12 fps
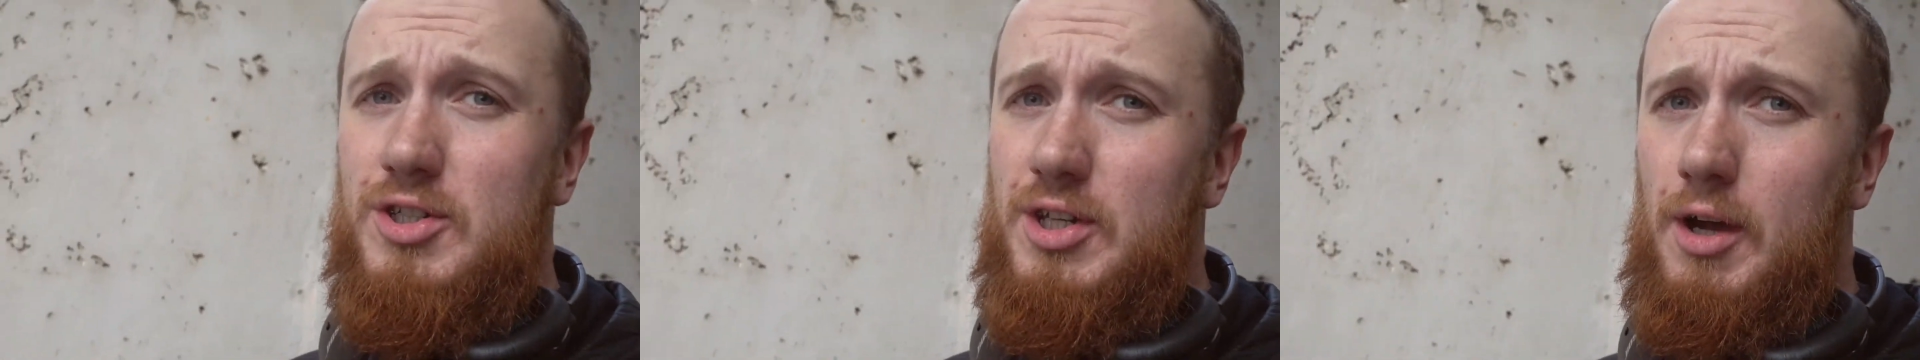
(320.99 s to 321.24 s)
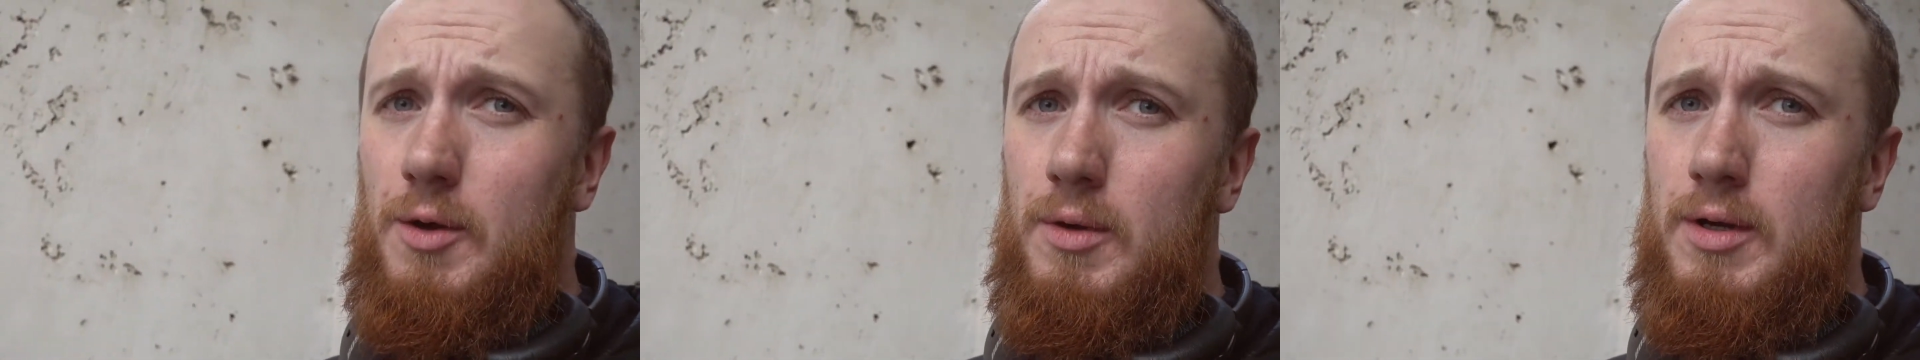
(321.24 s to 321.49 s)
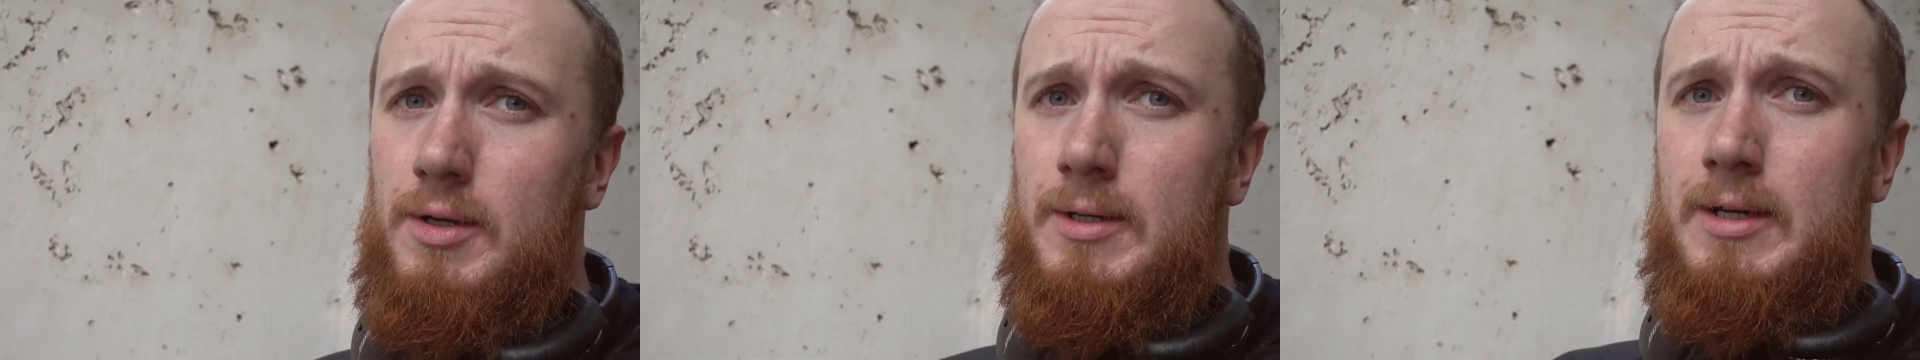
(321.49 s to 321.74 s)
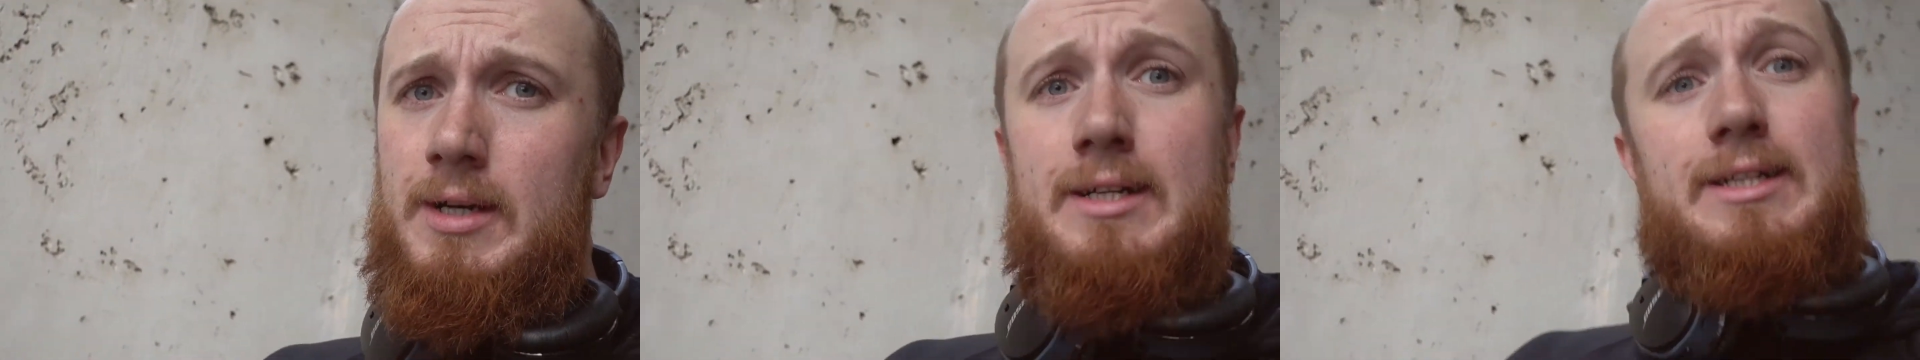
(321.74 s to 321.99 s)
So
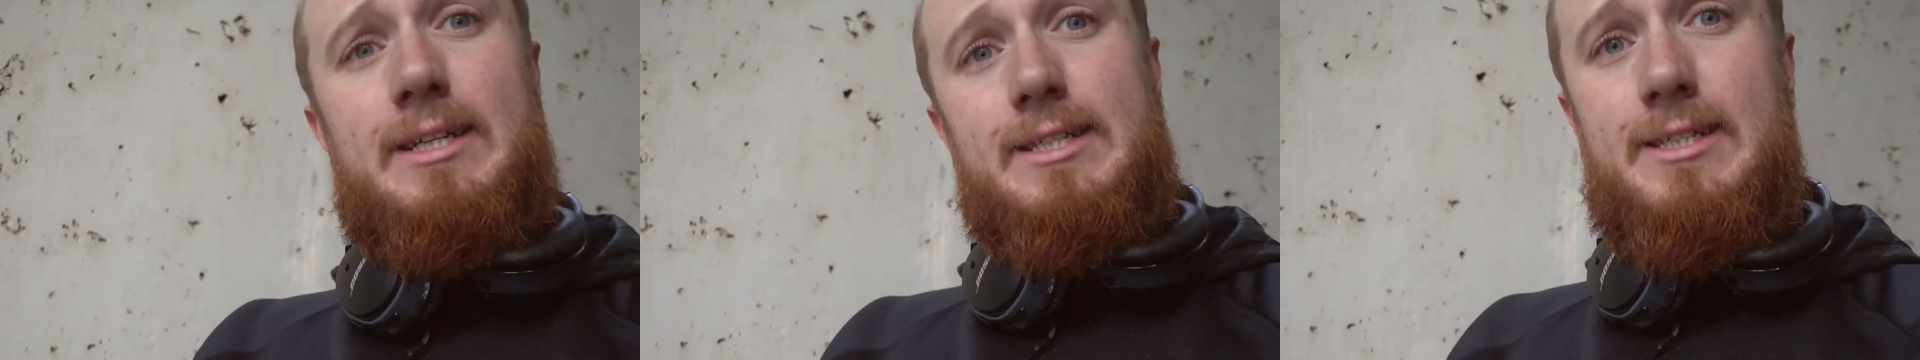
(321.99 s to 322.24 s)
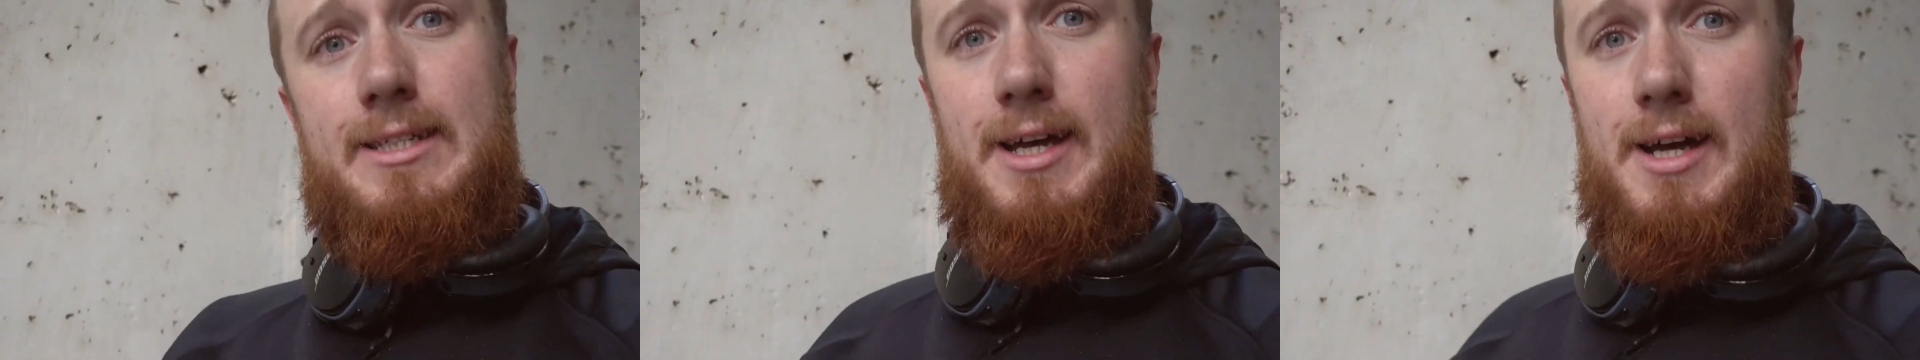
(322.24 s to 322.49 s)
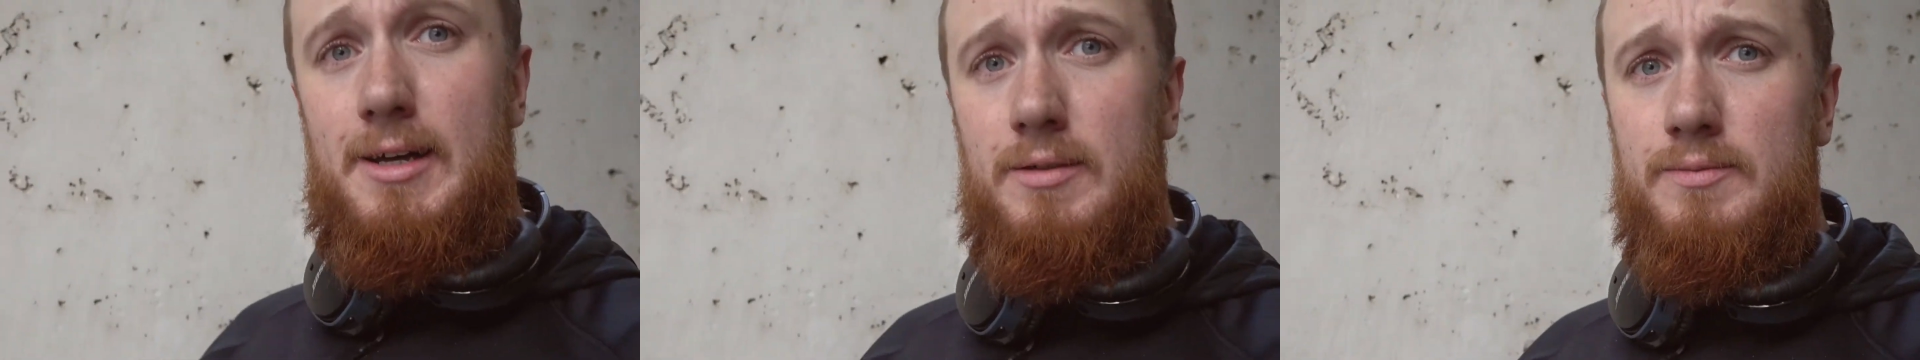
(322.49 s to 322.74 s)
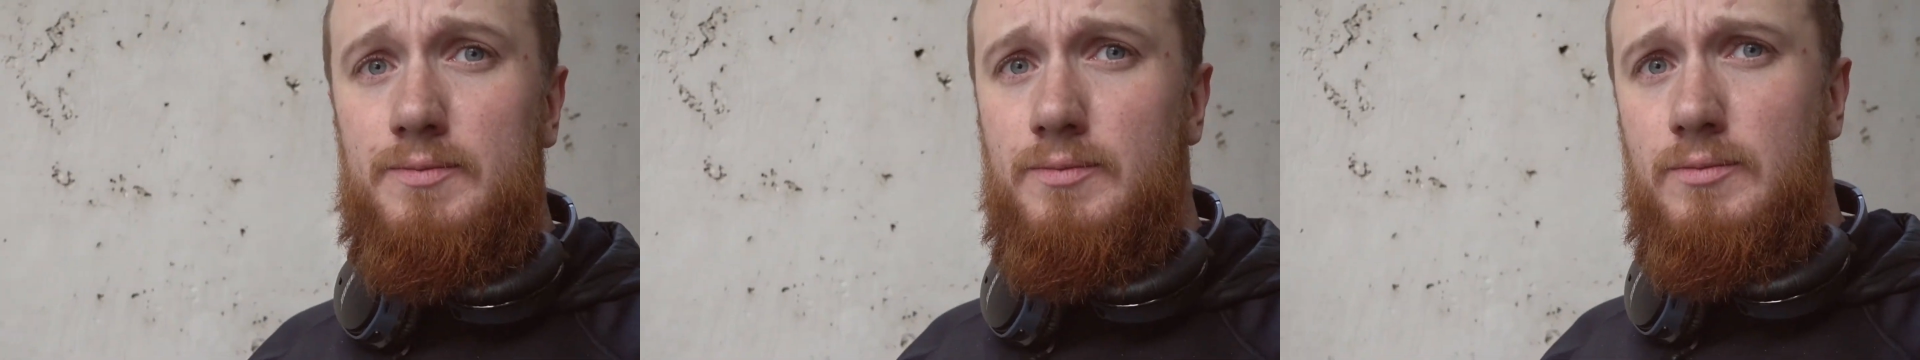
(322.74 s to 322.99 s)
let's
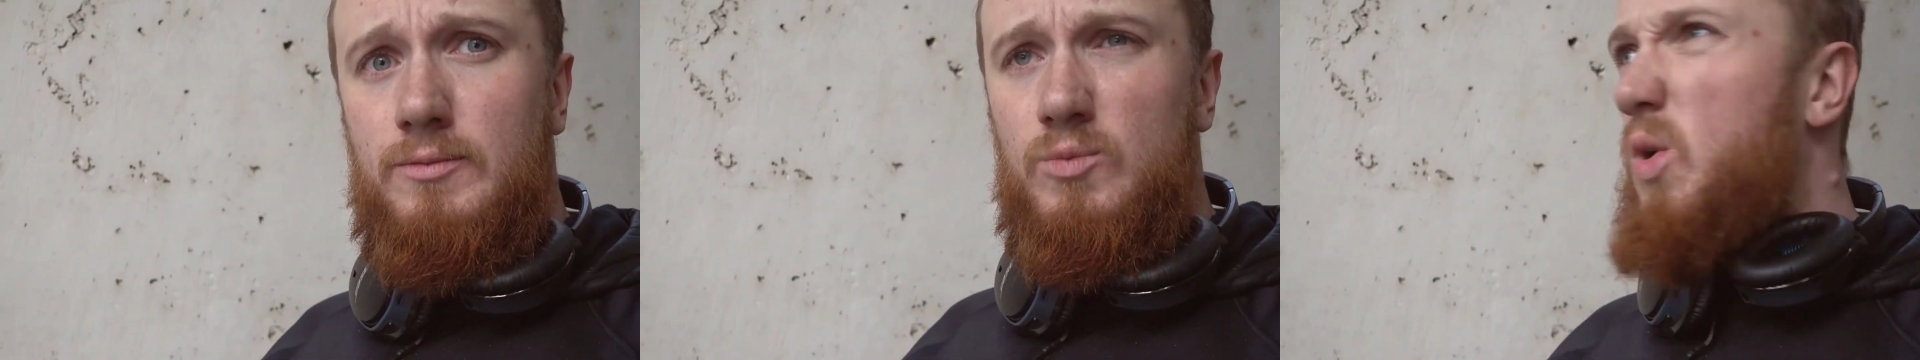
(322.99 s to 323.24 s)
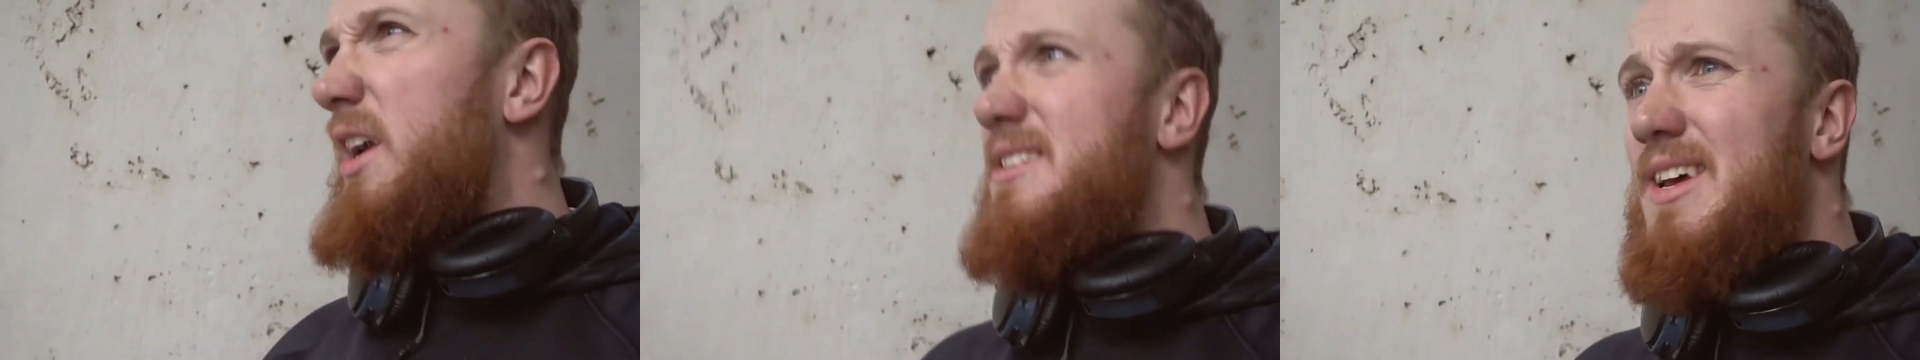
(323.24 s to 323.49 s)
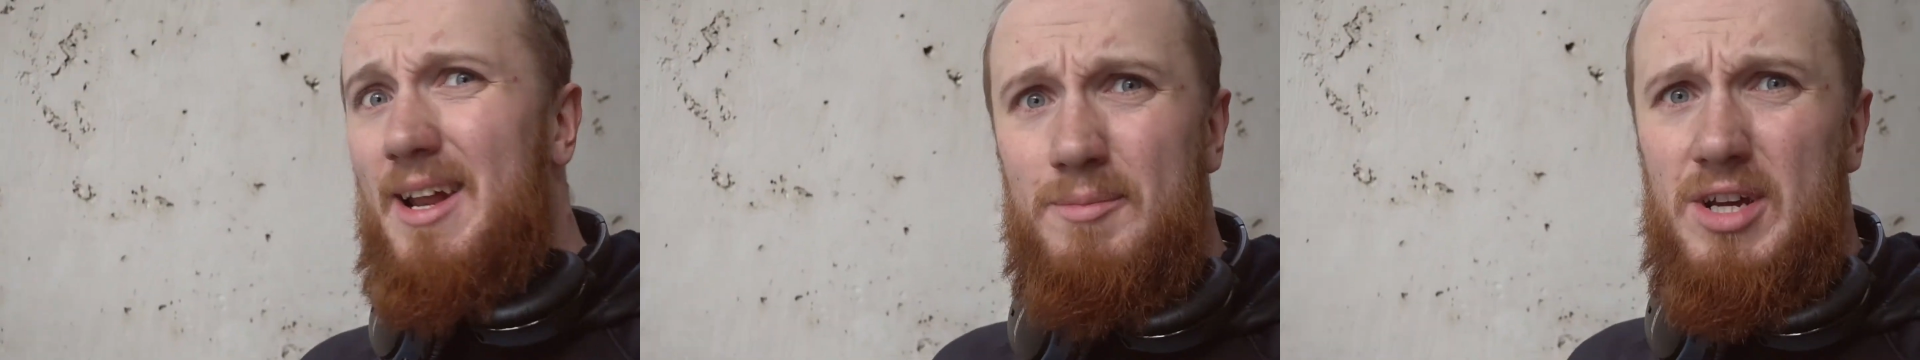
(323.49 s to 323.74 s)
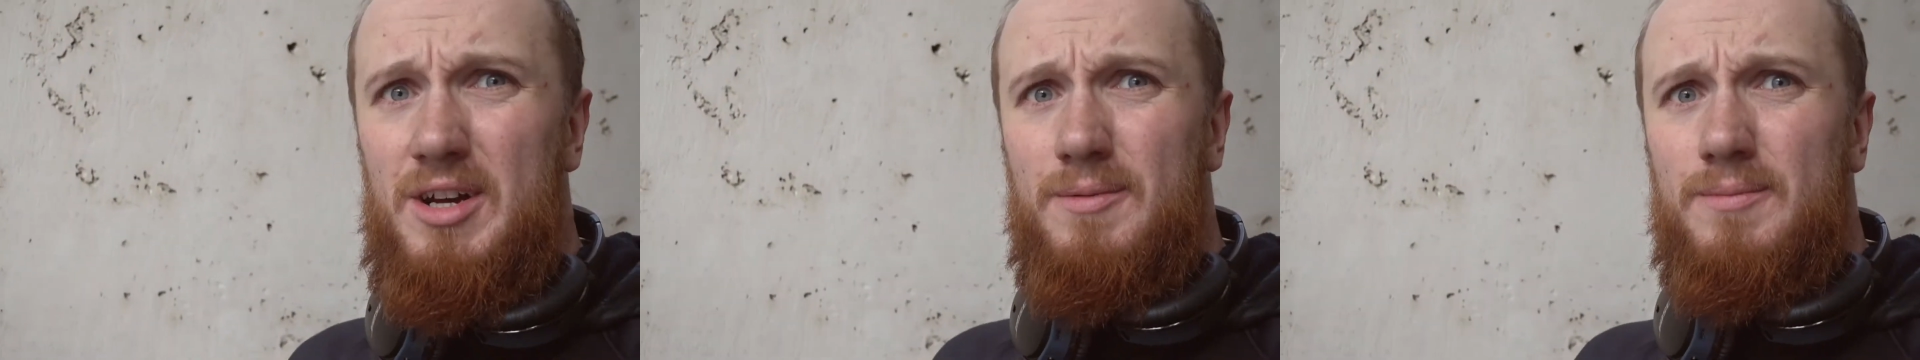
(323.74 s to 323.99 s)
wait till I'm
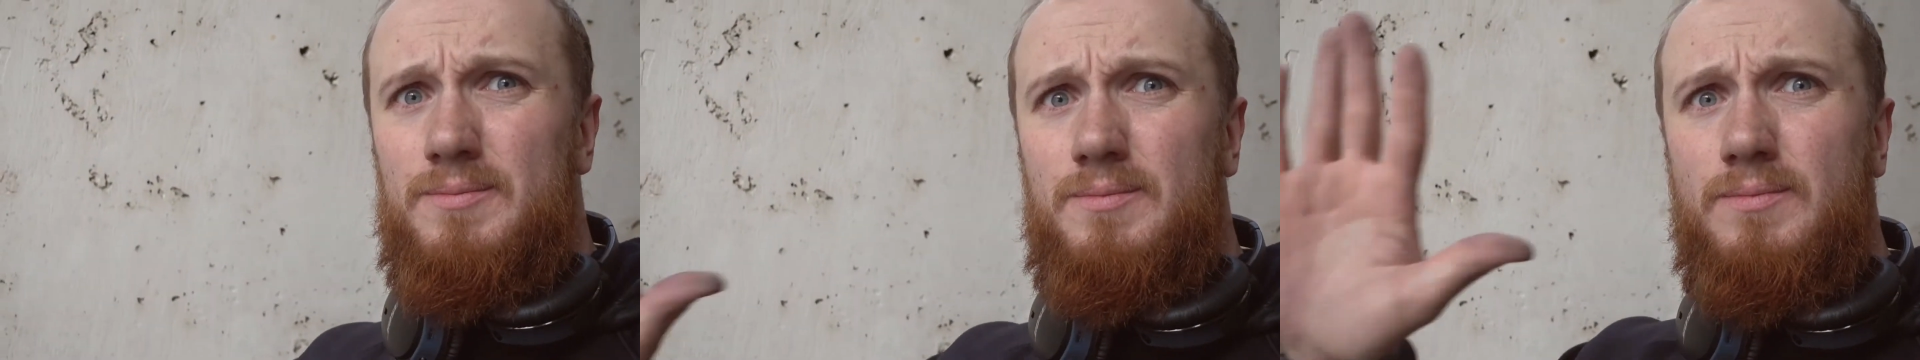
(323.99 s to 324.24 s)
done.